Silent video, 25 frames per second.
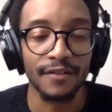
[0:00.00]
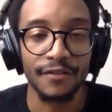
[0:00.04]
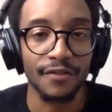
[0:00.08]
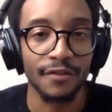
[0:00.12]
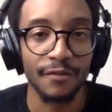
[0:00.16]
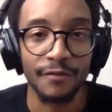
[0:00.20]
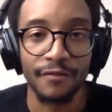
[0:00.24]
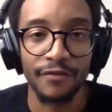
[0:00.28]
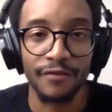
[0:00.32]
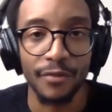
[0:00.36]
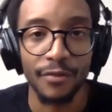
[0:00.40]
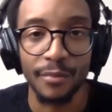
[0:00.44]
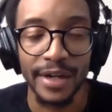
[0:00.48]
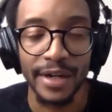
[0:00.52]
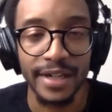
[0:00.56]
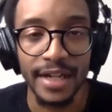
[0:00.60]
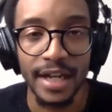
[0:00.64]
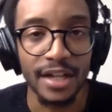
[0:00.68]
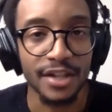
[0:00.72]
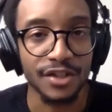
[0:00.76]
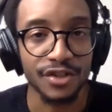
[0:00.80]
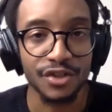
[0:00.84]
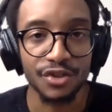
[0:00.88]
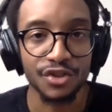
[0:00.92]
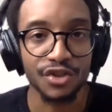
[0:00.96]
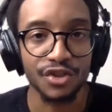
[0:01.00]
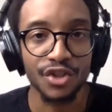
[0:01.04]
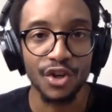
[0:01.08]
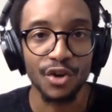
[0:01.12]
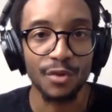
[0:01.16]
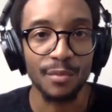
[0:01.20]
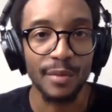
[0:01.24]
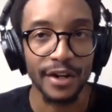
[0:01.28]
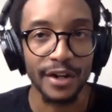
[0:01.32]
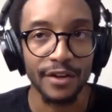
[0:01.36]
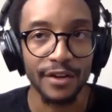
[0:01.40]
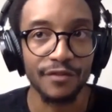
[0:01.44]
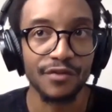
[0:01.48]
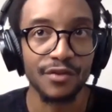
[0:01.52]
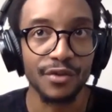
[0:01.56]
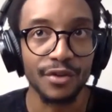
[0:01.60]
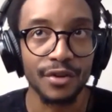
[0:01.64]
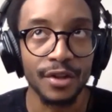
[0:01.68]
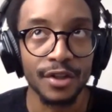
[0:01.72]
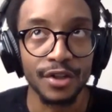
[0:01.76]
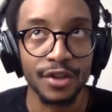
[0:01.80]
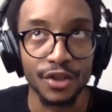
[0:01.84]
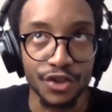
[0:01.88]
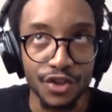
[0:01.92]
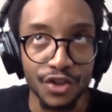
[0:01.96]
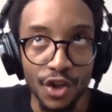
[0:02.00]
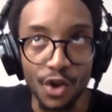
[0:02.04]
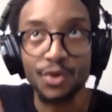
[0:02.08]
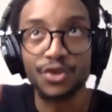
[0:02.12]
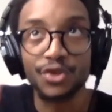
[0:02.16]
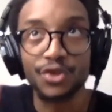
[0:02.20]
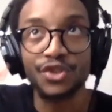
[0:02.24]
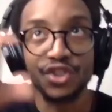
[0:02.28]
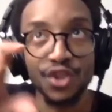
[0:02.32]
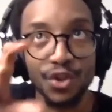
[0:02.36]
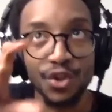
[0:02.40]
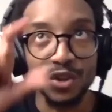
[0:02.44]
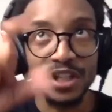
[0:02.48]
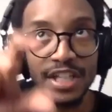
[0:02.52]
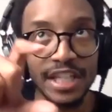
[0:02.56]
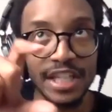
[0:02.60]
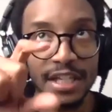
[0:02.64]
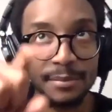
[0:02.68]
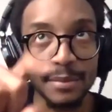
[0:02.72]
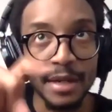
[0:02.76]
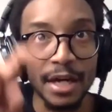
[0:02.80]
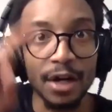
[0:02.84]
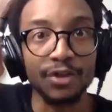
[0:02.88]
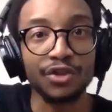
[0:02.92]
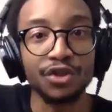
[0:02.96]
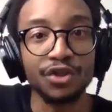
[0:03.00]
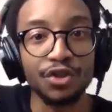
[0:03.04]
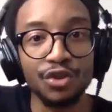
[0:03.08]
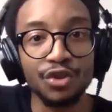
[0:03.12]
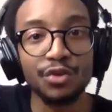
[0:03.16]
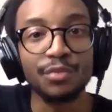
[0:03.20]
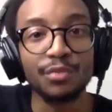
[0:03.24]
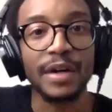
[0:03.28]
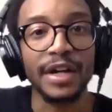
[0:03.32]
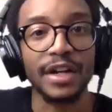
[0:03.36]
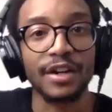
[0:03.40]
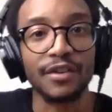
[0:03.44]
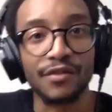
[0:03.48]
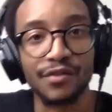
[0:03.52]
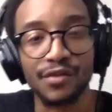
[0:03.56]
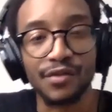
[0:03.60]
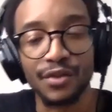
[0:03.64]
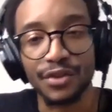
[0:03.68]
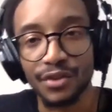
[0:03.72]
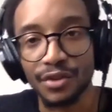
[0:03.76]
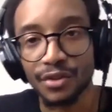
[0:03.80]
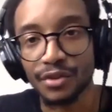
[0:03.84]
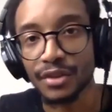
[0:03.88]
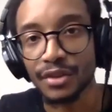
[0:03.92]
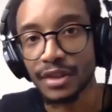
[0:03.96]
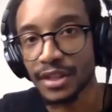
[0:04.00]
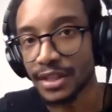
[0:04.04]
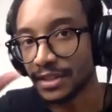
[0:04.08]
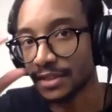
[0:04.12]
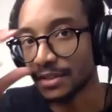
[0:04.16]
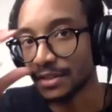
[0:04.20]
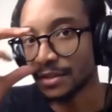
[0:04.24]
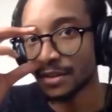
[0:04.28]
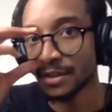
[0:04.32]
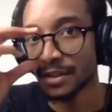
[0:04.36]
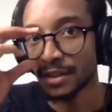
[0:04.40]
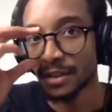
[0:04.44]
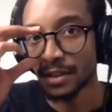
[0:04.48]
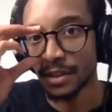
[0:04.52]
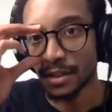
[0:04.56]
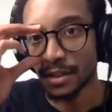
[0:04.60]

From my knowledge, there's no Sony E-mount to Micro Four Third lens.